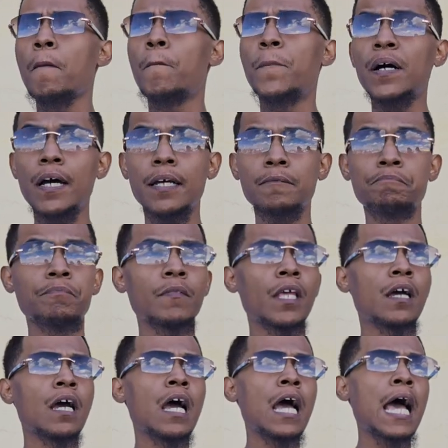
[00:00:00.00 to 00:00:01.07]
But
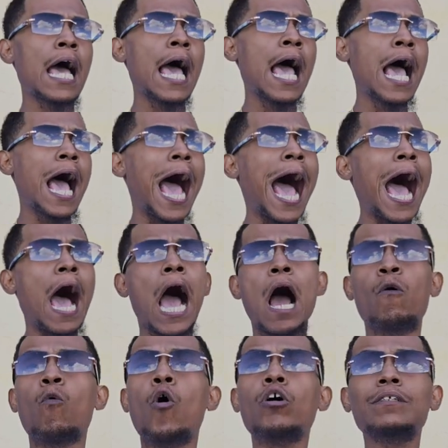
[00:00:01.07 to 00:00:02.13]
I, I
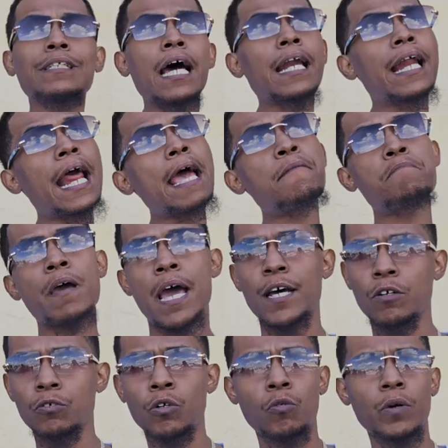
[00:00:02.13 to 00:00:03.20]
walked out of that
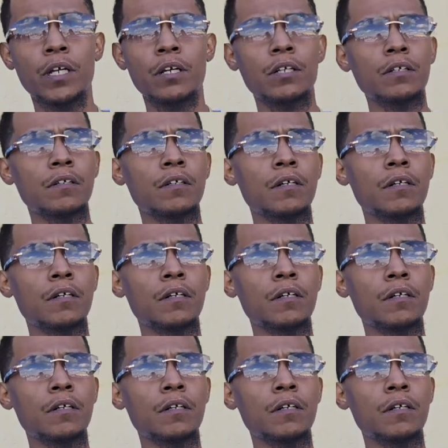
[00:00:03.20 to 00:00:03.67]
battle the winner,